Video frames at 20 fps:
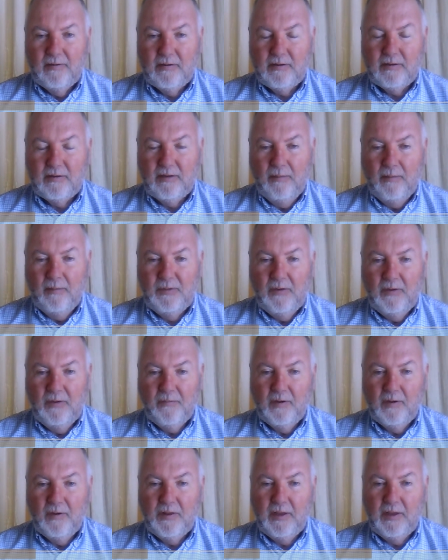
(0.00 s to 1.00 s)
some
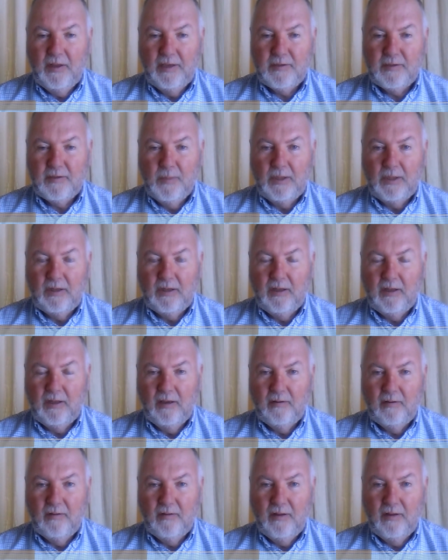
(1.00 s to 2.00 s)
different things, but
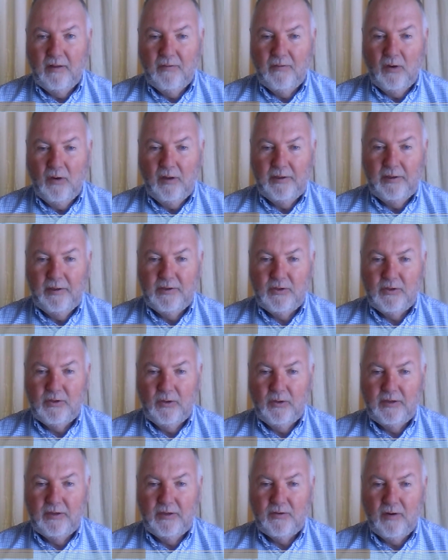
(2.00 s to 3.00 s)
they've all
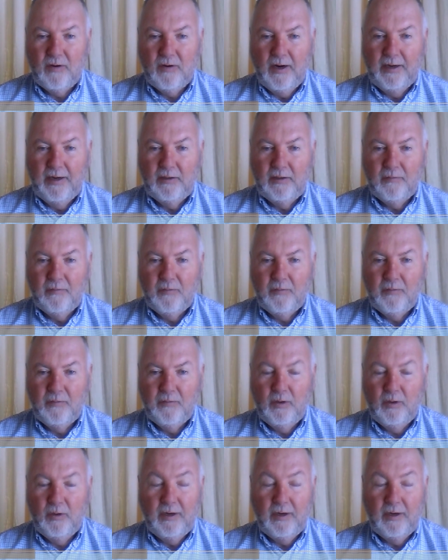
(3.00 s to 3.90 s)
enjoyed trying the food,